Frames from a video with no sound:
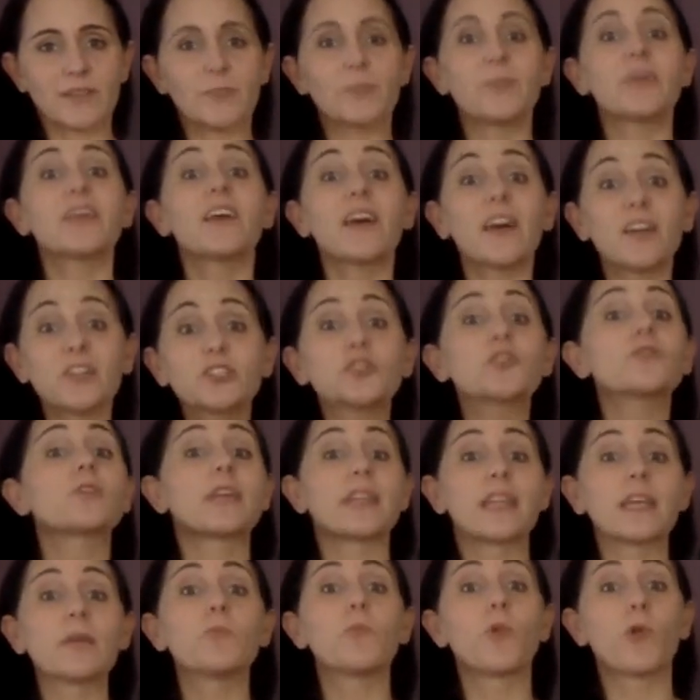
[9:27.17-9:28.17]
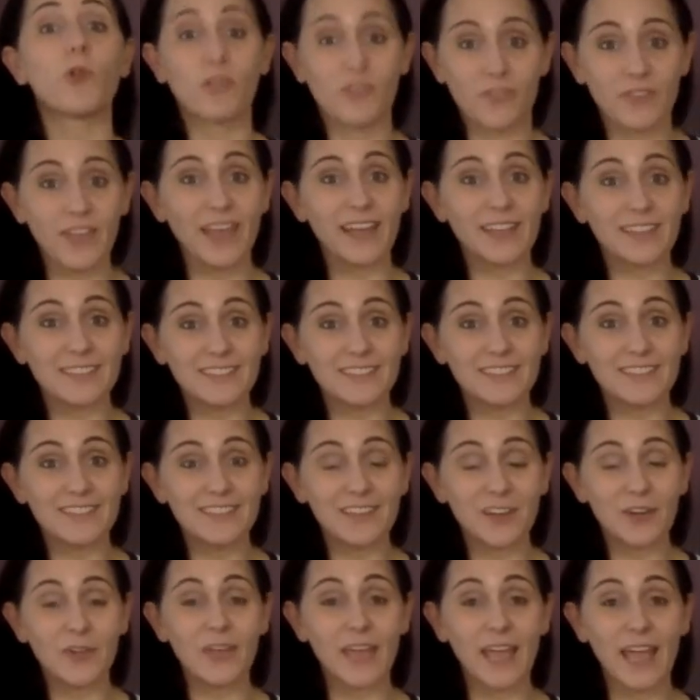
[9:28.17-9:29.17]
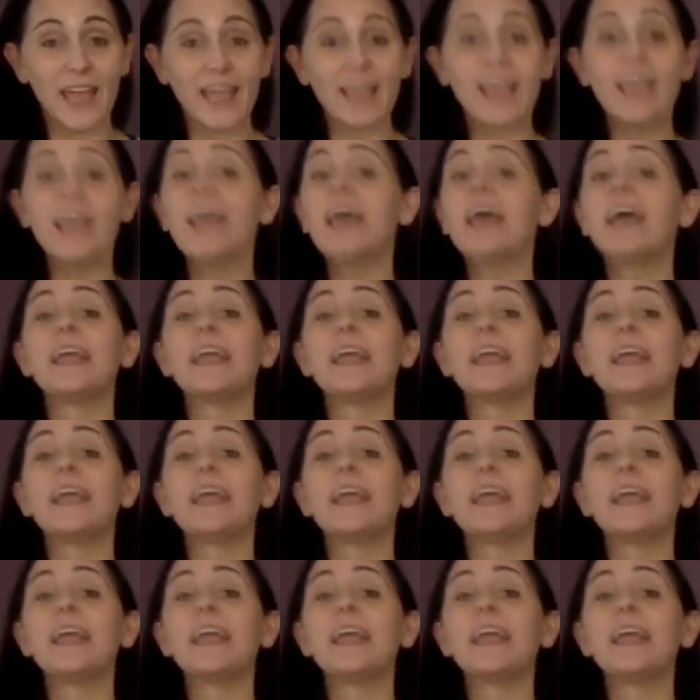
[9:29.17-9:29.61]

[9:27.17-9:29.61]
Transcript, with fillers: Because you're getting more advanced, okay?